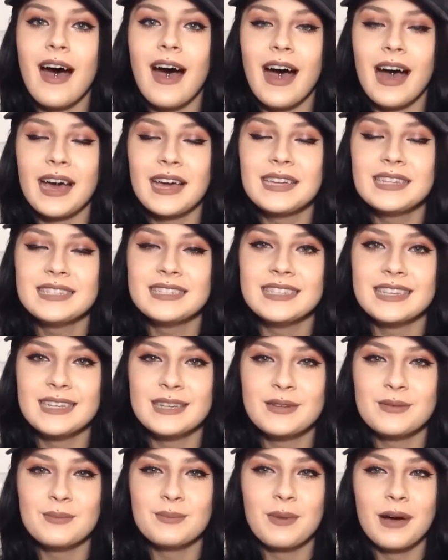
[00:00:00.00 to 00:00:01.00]
I
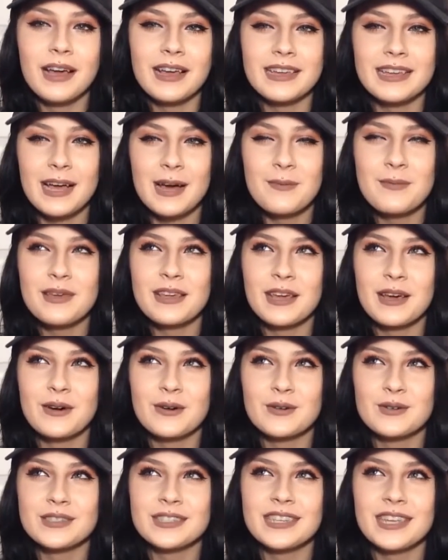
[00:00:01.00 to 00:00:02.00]
did my coming
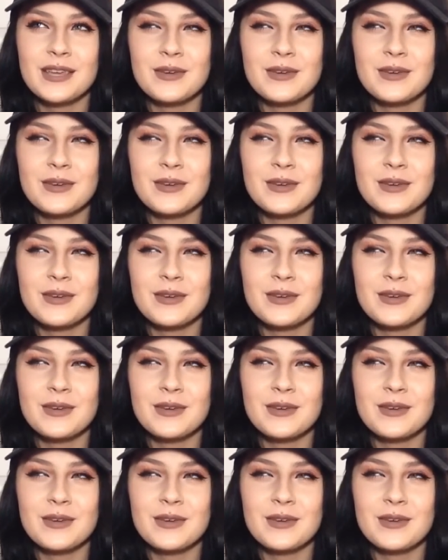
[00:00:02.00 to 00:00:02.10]
out.